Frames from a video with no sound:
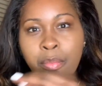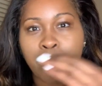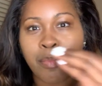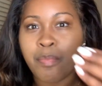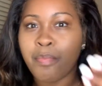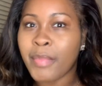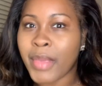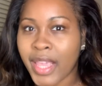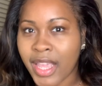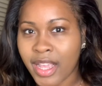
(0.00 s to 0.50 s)

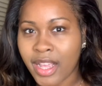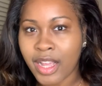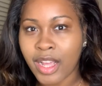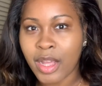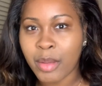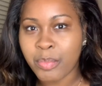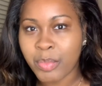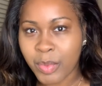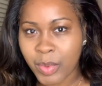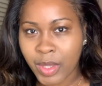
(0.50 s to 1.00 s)

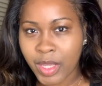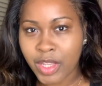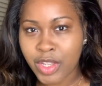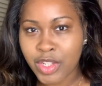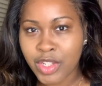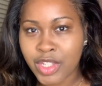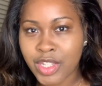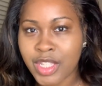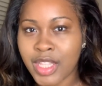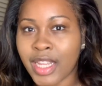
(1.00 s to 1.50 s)

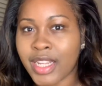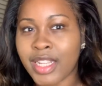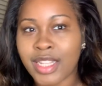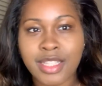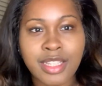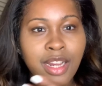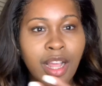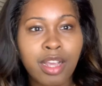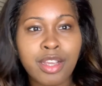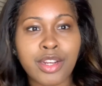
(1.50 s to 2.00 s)
makeup-ish. Like, it's
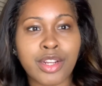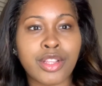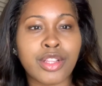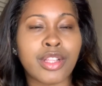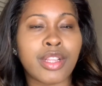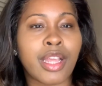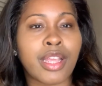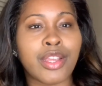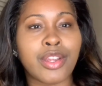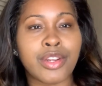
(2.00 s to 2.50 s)
not going to
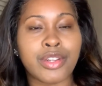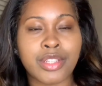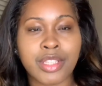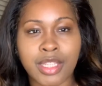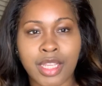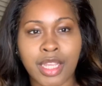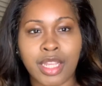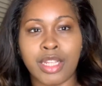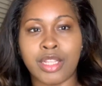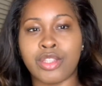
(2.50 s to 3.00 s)
look like your
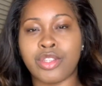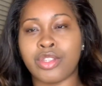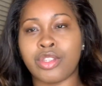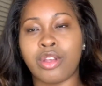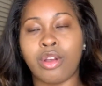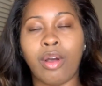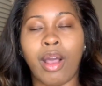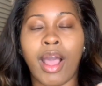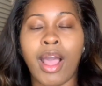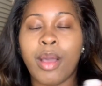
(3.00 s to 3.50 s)
skin,
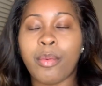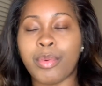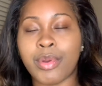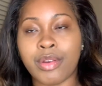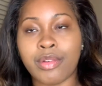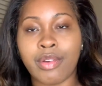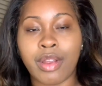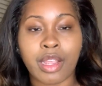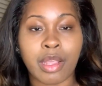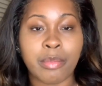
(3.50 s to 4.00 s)
so I
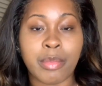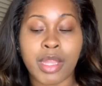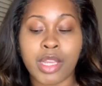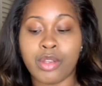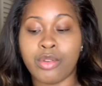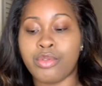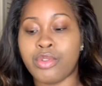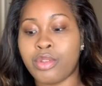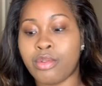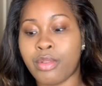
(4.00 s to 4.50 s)
wouldn't recommend
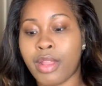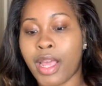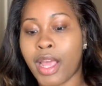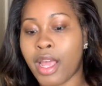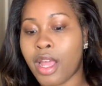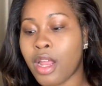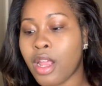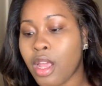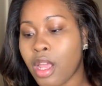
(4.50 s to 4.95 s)
you do that.